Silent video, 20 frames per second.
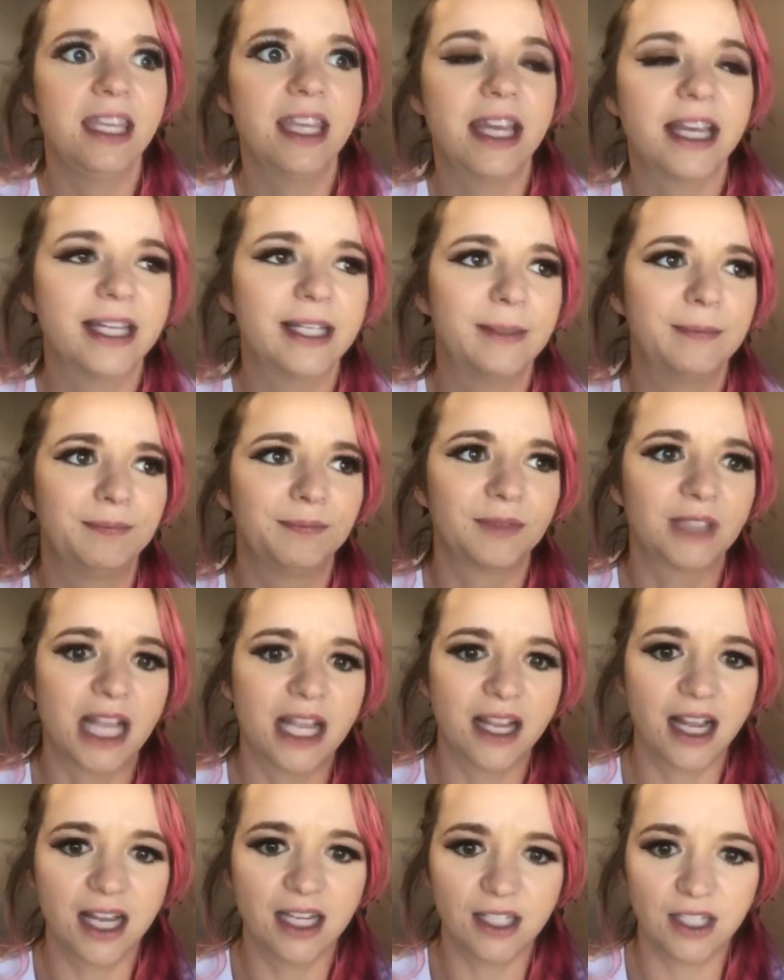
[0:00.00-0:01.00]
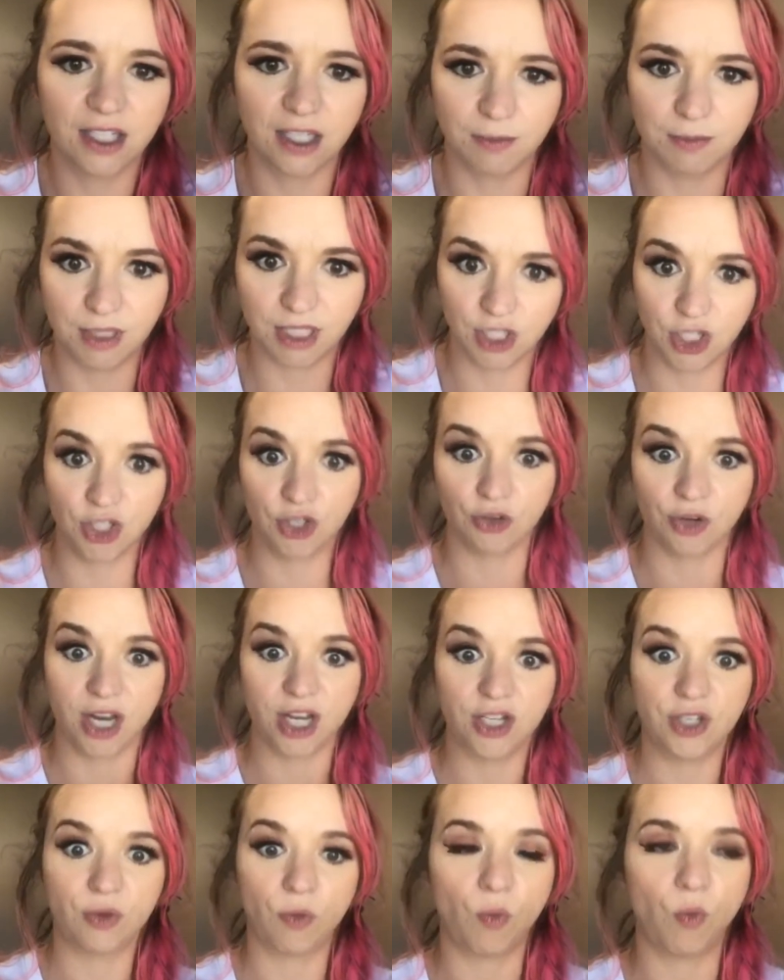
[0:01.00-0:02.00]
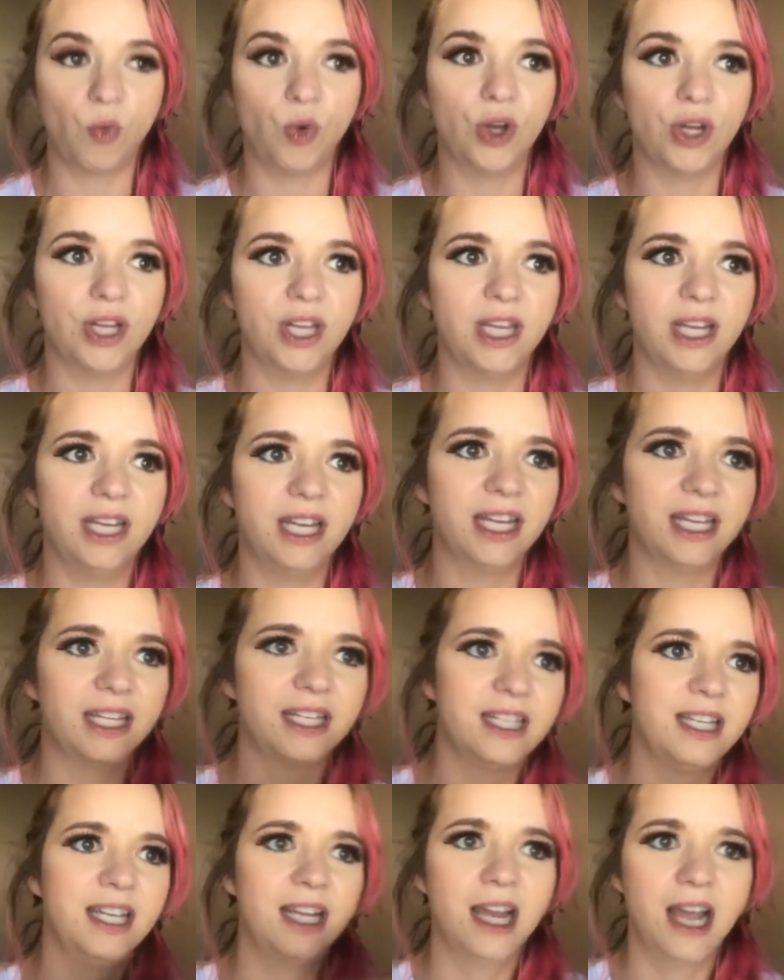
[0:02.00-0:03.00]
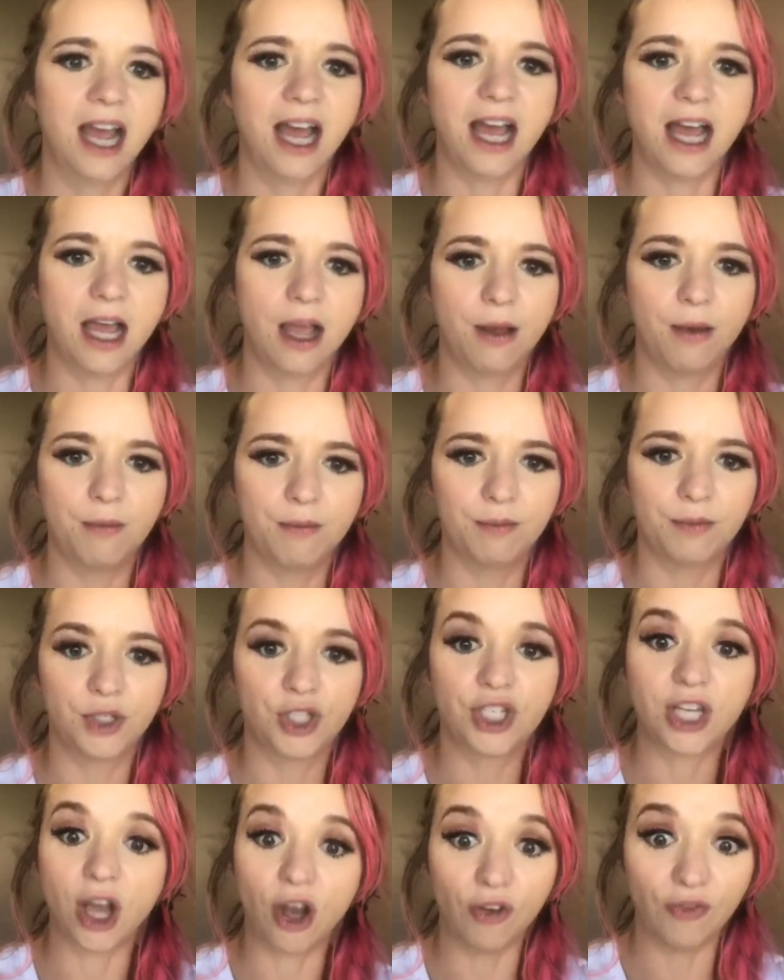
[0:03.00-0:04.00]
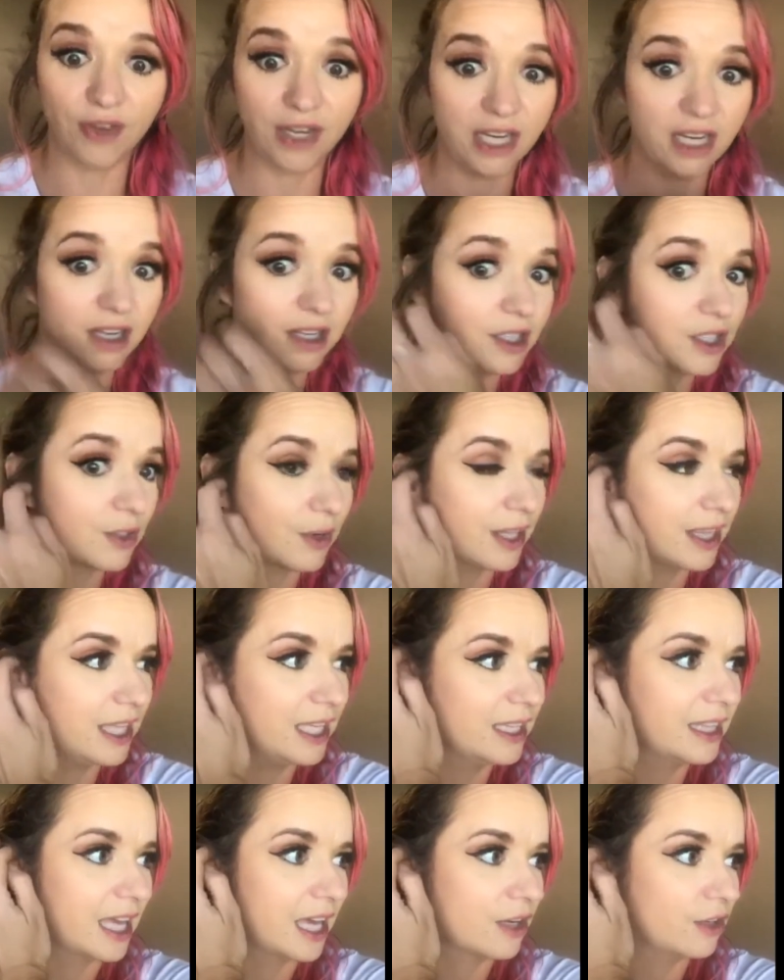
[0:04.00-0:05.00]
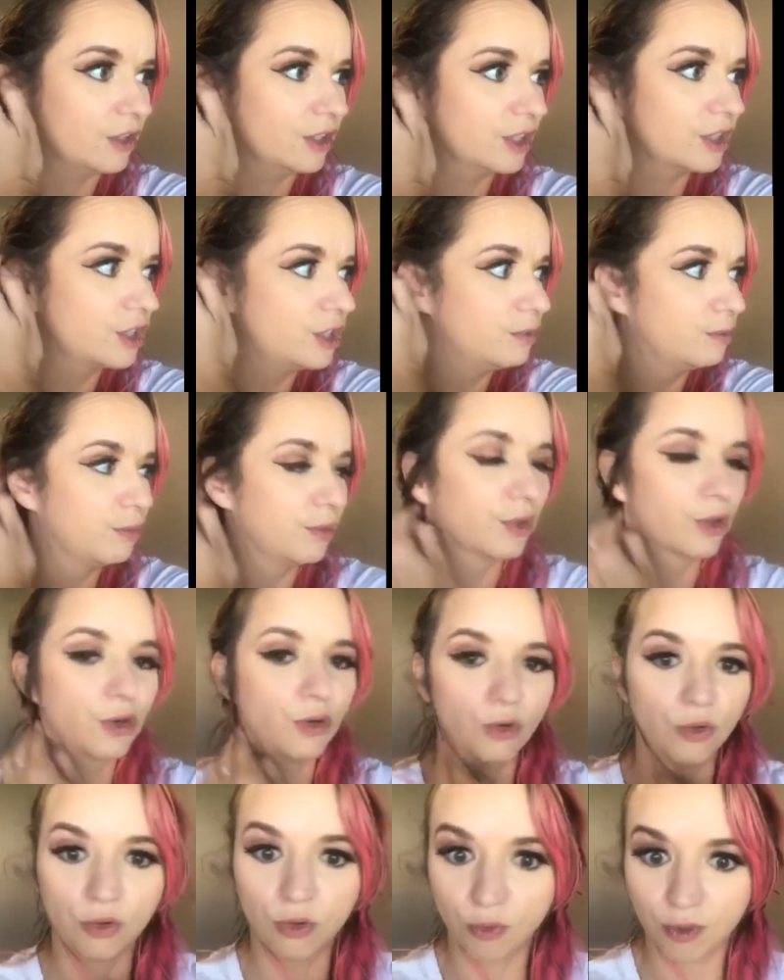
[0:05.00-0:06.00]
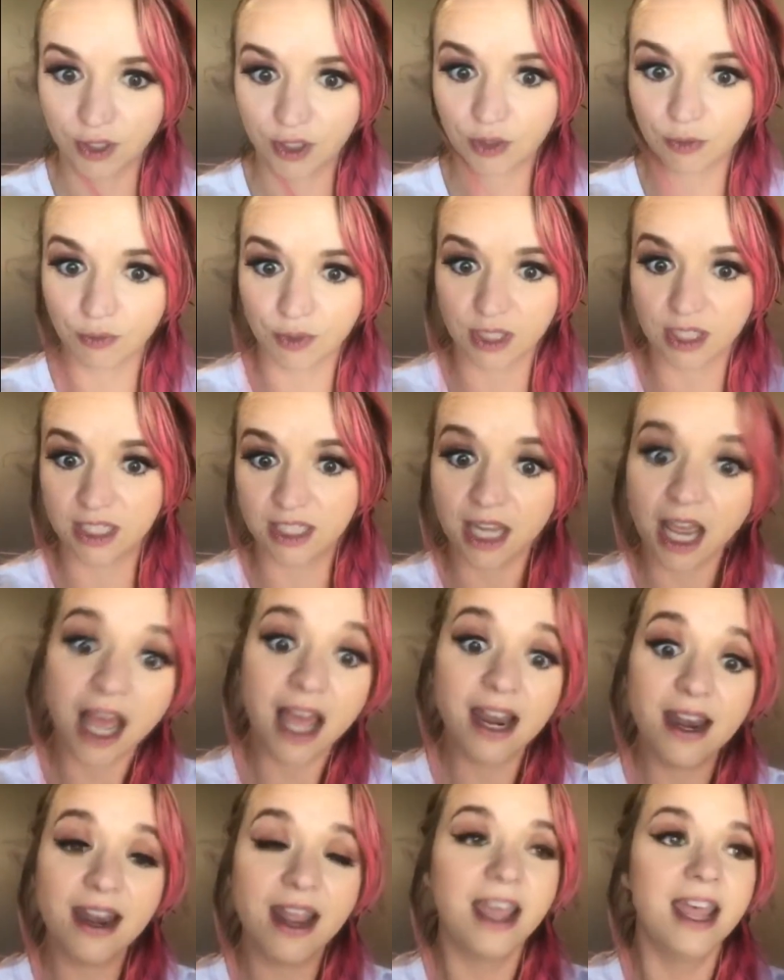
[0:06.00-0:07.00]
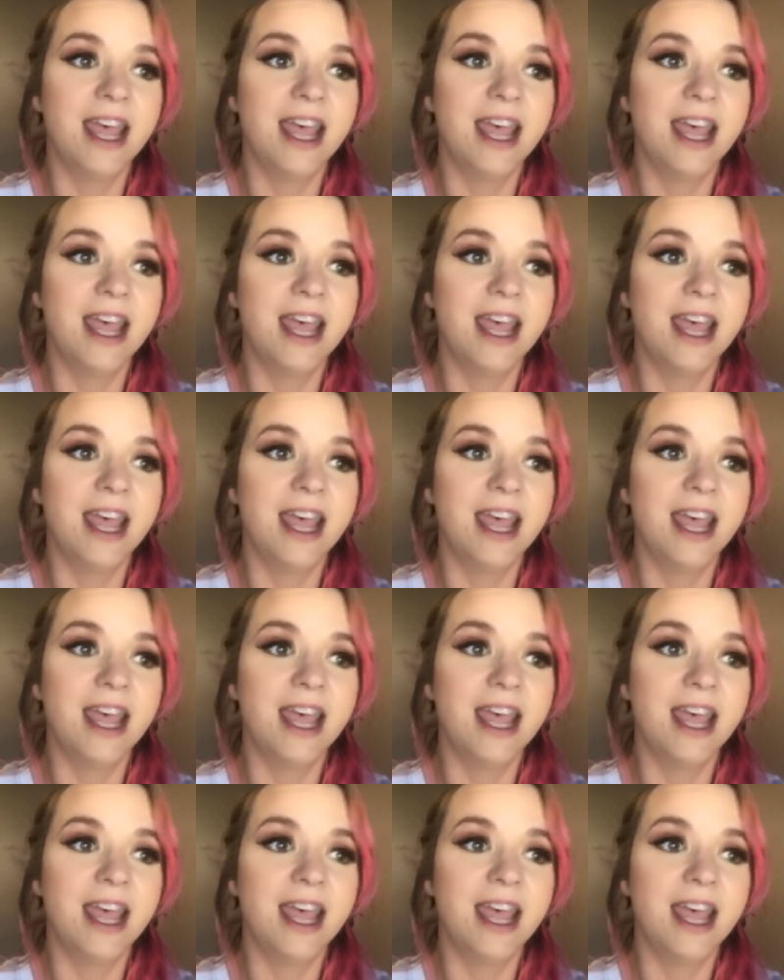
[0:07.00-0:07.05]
I got some distressed wood shelving, so I think that'll look super cool once we're done.